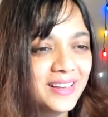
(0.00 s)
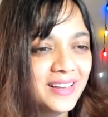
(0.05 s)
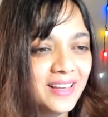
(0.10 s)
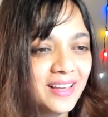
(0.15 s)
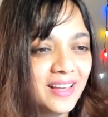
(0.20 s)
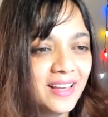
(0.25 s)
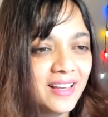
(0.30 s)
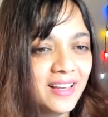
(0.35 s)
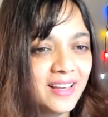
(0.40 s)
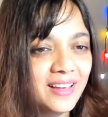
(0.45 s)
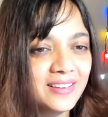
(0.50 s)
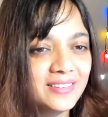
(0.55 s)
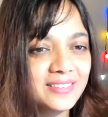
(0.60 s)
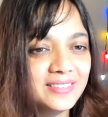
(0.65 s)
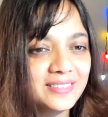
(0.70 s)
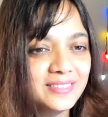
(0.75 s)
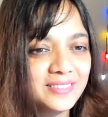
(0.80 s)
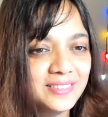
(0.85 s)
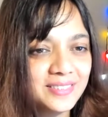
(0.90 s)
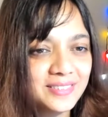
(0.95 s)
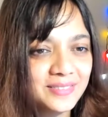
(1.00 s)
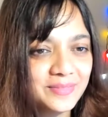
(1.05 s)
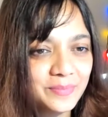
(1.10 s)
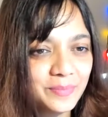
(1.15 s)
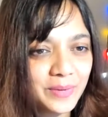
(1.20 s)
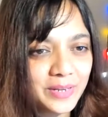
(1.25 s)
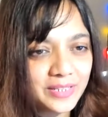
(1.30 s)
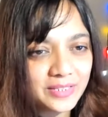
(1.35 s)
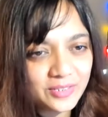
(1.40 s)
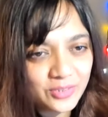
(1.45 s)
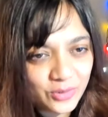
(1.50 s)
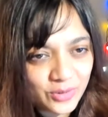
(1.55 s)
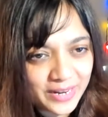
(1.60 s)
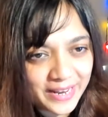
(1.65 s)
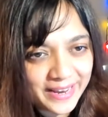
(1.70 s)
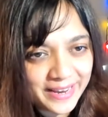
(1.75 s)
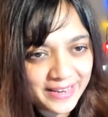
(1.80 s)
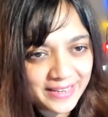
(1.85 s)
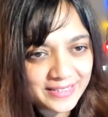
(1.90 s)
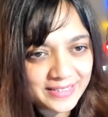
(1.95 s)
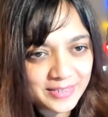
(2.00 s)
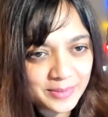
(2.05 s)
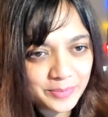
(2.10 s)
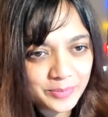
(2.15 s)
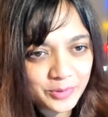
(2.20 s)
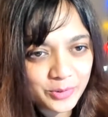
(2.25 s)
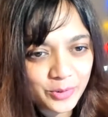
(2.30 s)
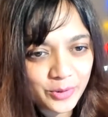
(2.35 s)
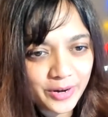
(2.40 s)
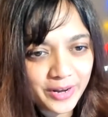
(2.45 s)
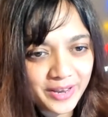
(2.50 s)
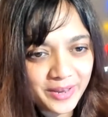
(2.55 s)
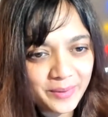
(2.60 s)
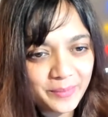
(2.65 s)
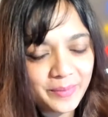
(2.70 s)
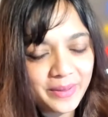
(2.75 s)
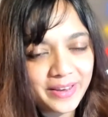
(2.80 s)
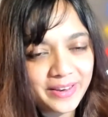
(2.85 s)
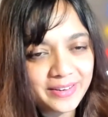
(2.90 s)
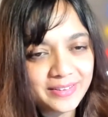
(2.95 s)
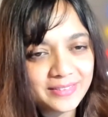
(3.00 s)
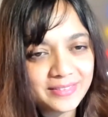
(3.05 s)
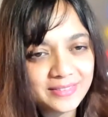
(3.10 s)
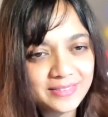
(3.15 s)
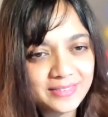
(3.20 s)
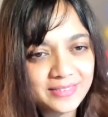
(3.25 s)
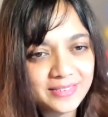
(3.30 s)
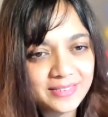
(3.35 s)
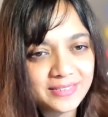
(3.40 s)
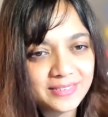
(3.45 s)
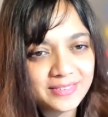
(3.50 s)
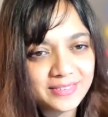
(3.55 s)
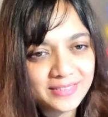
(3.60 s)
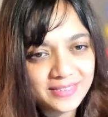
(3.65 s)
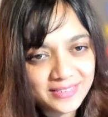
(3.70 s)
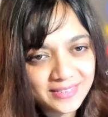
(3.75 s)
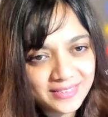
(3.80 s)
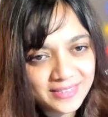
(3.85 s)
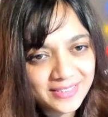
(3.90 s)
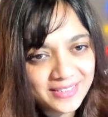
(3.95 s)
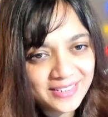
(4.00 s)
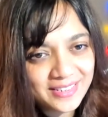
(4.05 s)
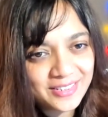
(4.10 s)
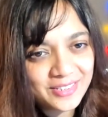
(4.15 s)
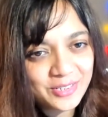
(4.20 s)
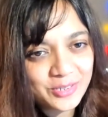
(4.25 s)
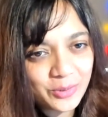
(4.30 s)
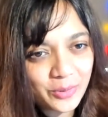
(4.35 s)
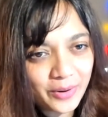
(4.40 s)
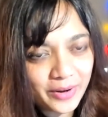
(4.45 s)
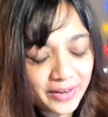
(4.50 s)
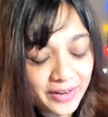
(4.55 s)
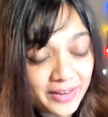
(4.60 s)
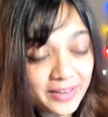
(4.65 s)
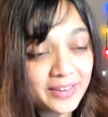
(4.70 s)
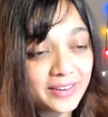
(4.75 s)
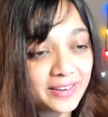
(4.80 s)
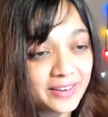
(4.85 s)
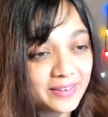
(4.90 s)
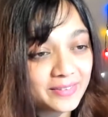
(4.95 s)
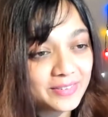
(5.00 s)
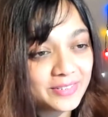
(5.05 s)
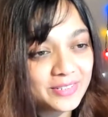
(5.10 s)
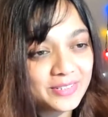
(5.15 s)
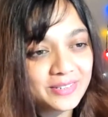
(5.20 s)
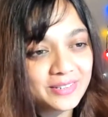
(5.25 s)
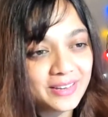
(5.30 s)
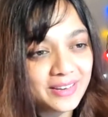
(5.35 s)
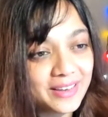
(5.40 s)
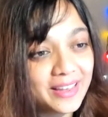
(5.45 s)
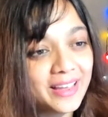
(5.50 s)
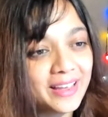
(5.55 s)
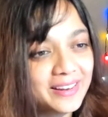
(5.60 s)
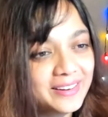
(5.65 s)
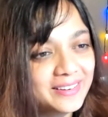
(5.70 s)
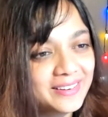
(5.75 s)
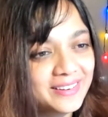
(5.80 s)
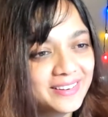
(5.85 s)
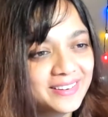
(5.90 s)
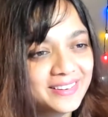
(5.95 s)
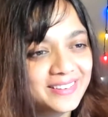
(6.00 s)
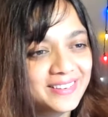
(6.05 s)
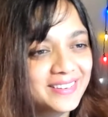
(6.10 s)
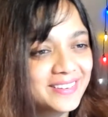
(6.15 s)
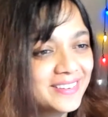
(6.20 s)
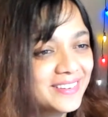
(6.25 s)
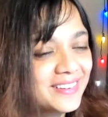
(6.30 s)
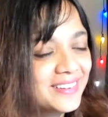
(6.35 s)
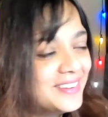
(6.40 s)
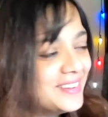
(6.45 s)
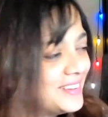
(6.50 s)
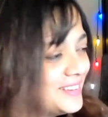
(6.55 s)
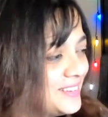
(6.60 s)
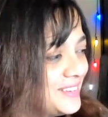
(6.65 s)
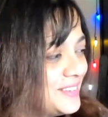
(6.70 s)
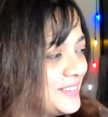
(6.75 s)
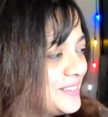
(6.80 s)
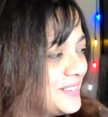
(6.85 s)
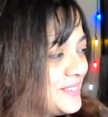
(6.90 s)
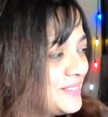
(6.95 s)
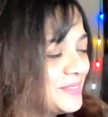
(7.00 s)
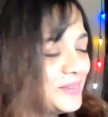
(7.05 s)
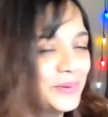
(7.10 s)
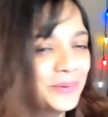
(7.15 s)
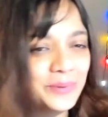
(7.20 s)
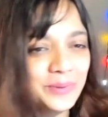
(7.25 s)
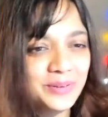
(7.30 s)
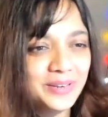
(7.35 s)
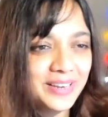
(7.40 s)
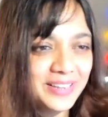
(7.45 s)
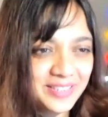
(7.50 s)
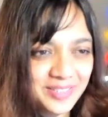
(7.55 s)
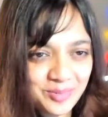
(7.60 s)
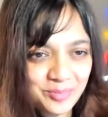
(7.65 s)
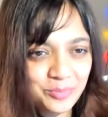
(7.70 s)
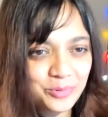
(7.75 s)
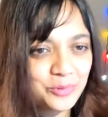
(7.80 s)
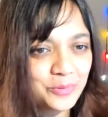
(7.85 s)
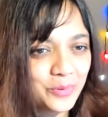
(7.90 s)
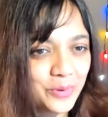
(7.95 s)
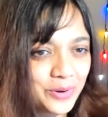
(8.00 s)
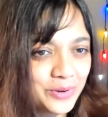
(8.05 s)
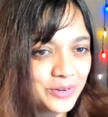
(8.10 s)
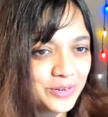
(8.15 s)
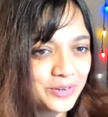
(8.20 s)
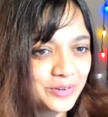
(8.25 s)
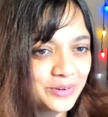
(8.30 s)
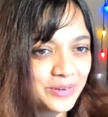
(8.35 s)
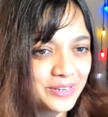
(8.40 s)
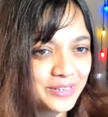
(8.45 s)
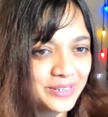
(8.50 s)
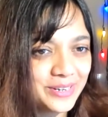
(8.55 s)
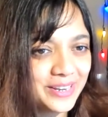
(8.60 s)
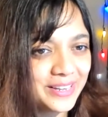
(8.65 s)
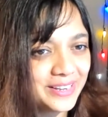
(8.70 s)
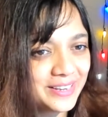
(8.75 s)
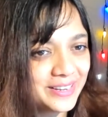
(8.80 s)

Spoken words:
And please do like and subscribe and join it again. So let's move on to learning